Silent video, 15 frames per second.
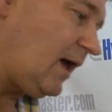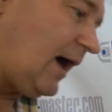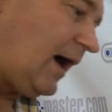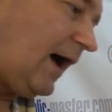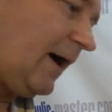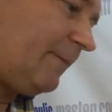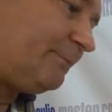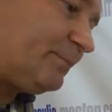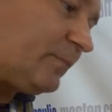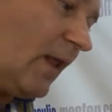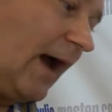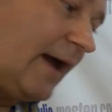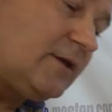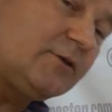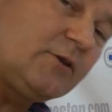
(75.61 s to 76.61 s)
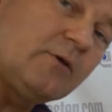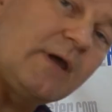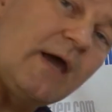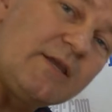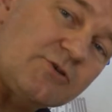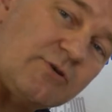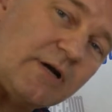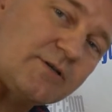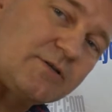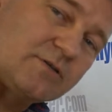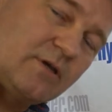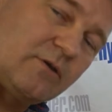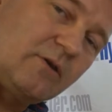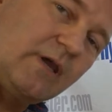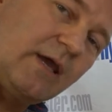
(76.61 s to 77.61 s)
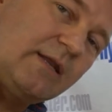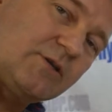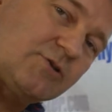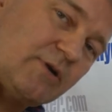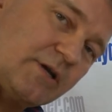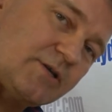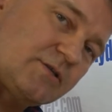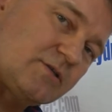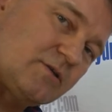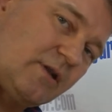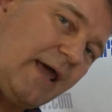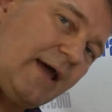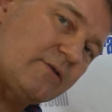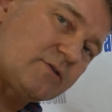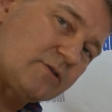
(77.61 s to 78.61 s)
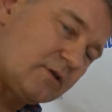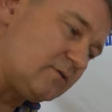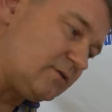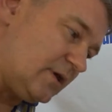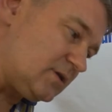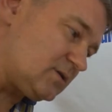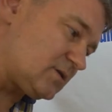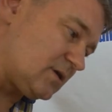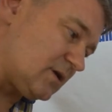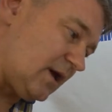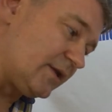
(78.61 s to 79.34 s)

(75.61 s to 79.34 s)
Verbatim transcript: Um, and you do get instructions, so you get instructions on how to do this.